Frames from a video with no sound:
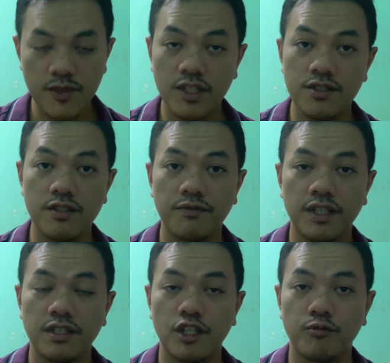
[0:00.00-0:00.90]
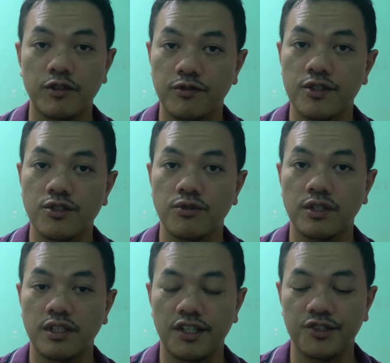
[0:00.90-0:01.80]
is the fact that my first
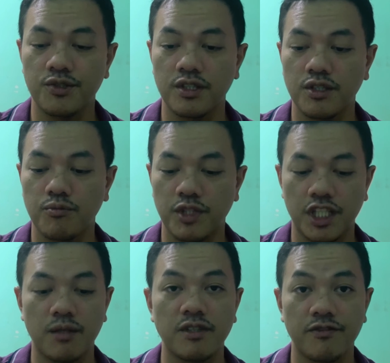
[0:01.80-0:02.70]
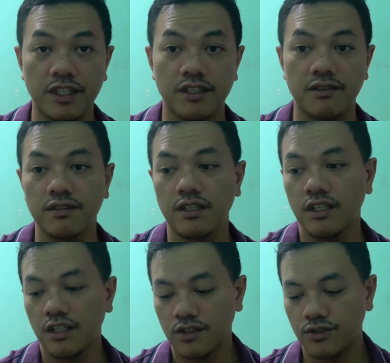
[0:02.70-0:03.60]
unit actually became defective.
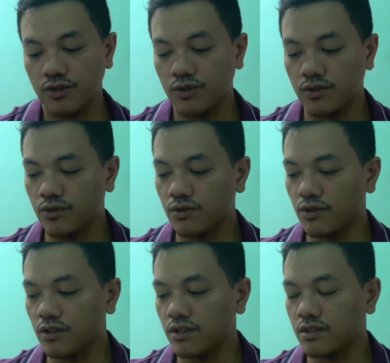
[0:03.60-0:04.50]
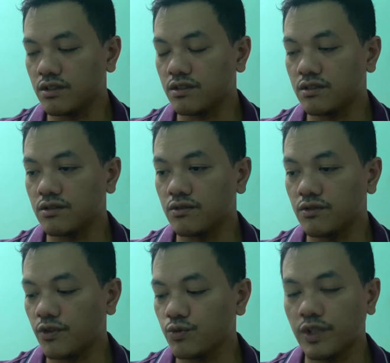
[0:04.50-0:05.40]
So
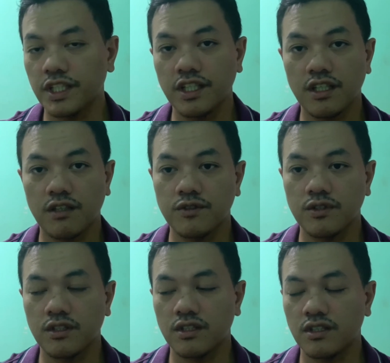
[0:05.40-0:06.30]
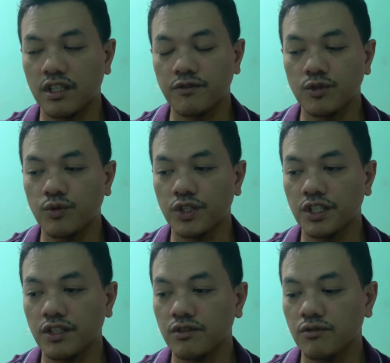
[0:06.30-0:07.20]
there was one day after
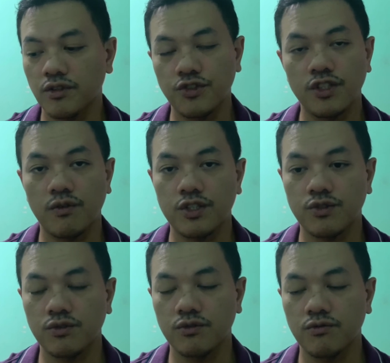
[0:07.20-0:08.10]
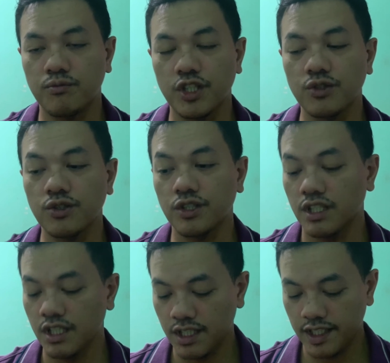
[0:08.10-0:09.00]
working, initially it was pretty good,
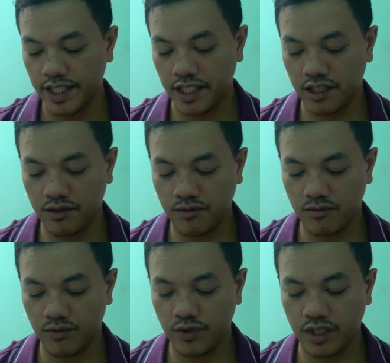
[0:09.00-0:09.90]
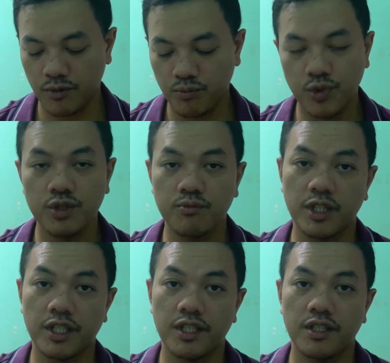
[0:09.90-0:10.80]
and then when I put
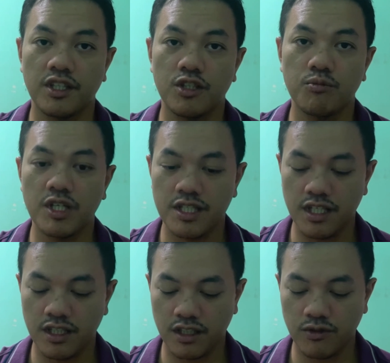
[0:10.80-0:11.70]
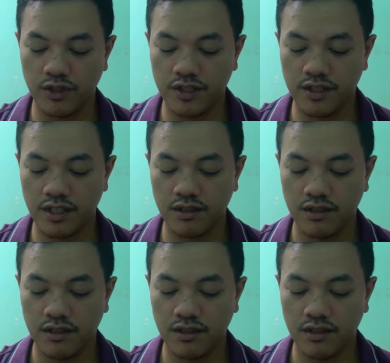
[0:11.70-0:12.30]
my earbuds in, I noticed that